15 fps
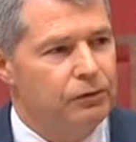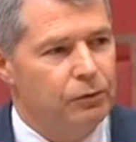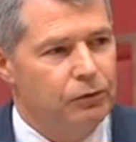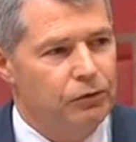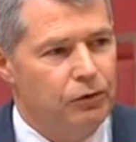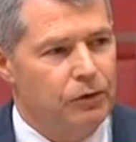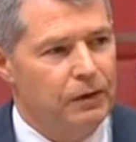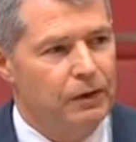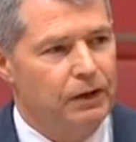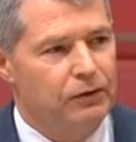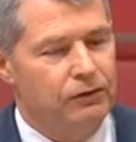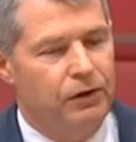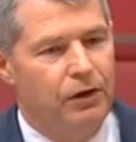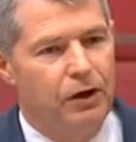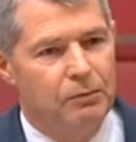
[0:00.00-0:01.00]
And it was during
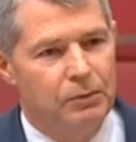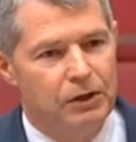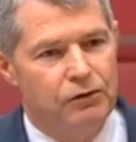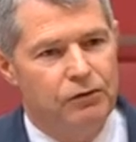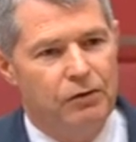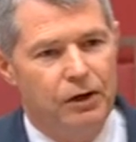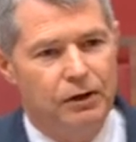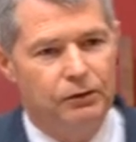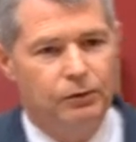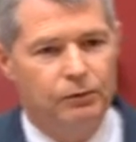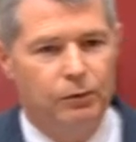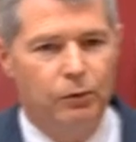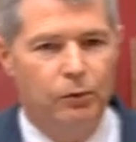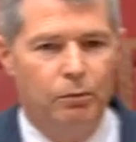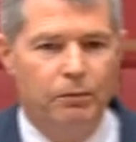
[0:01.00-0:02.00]
that time he
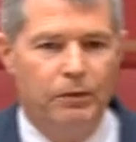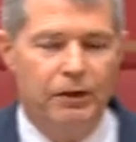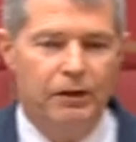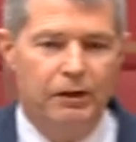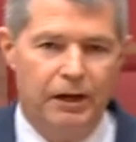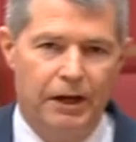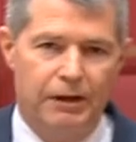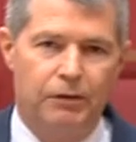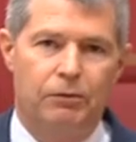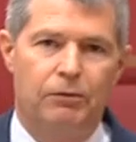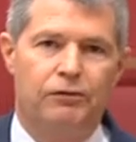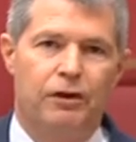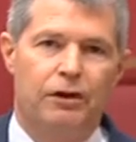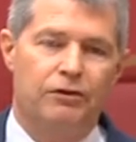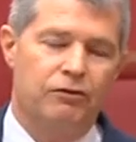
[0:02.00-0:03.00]
transformed the
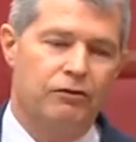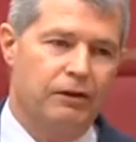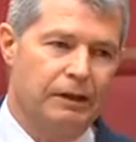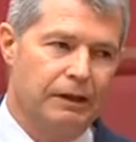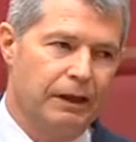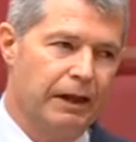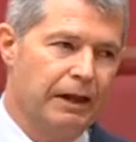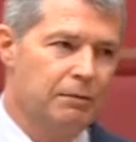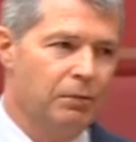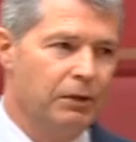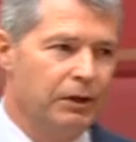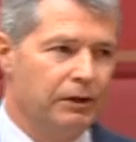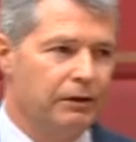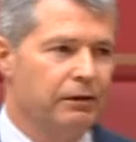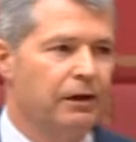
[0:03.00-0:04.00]
categorisation and
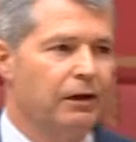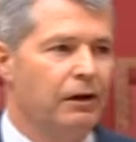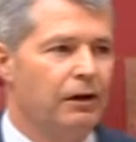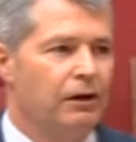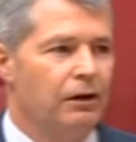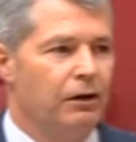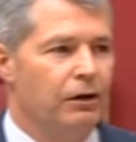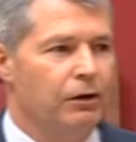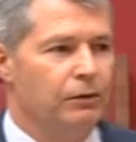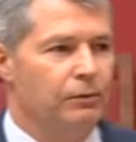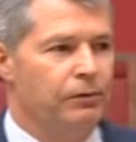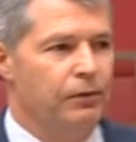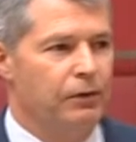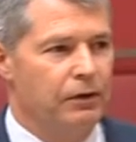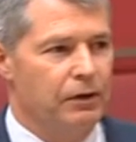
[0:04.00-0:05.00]
labelling
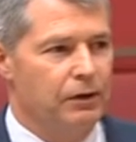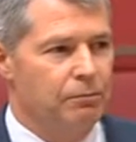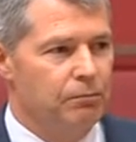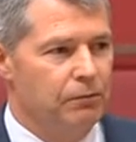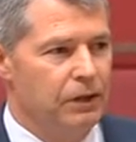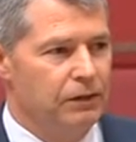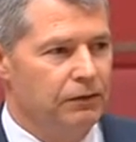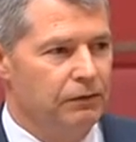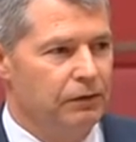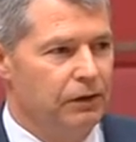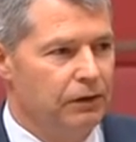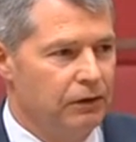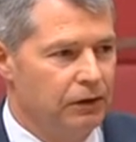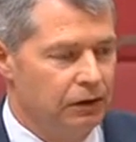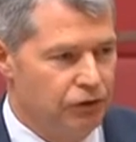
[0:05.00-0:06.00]
of the meat,
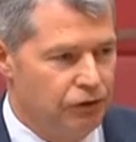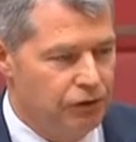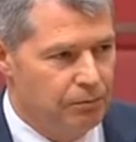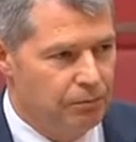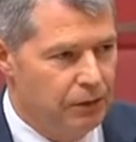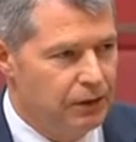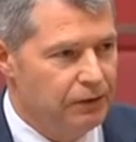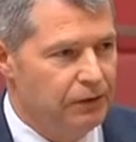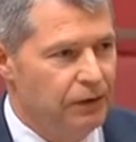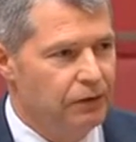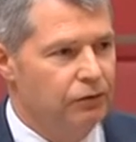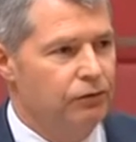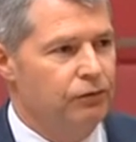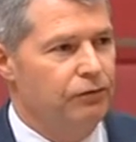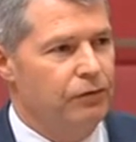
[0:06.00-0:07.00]
sheep meat
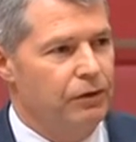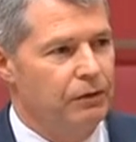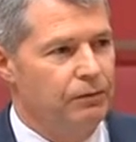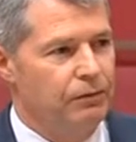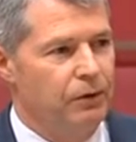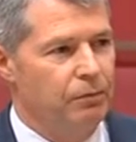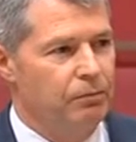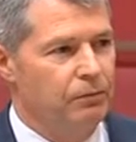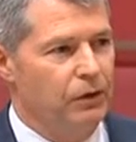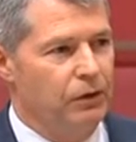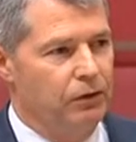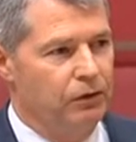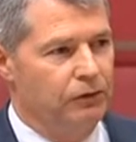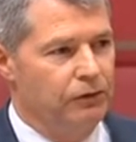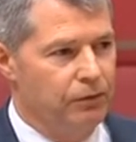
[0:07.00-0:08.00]
industry, from the
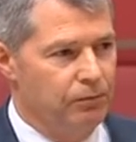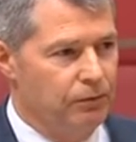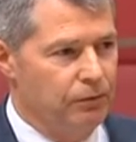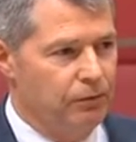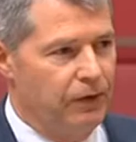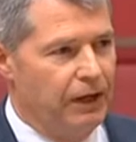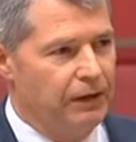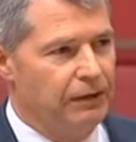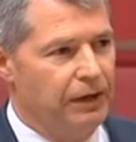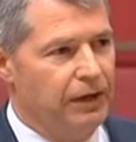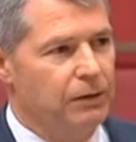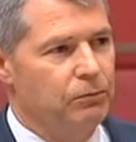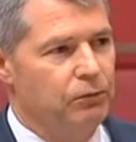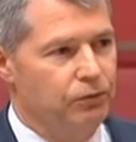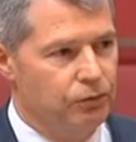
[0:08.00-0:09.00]
concept of fat
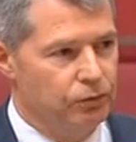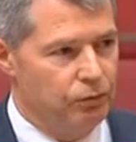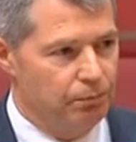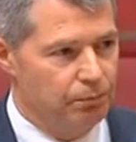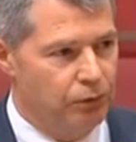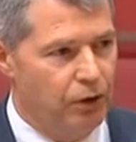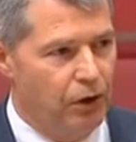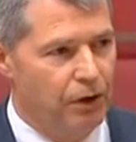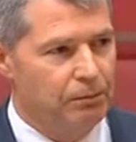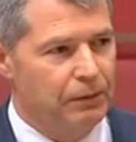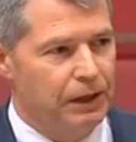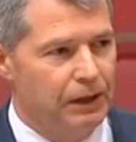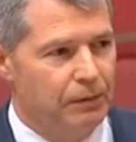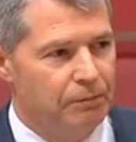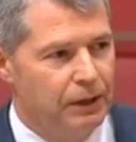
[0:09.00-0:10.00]
lambs to prime
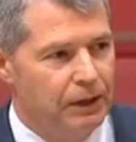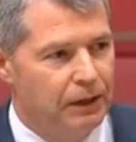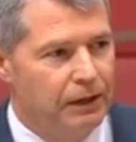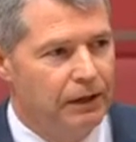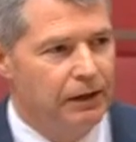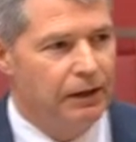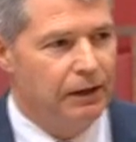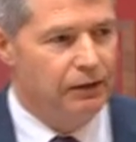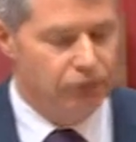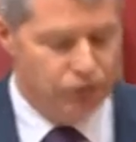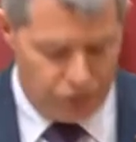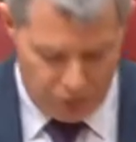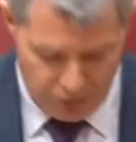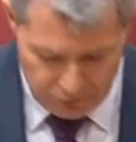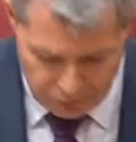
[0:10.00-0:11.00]
lamb, and
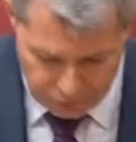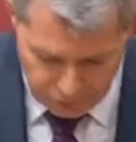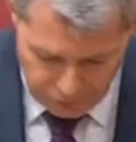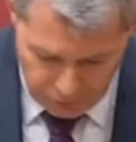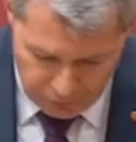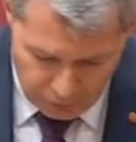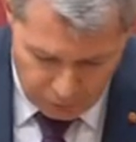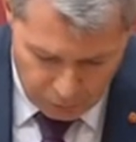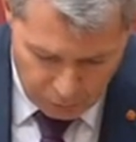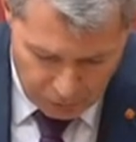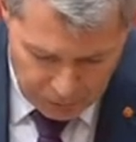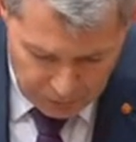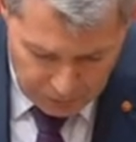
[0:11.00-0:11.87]
changed the whole way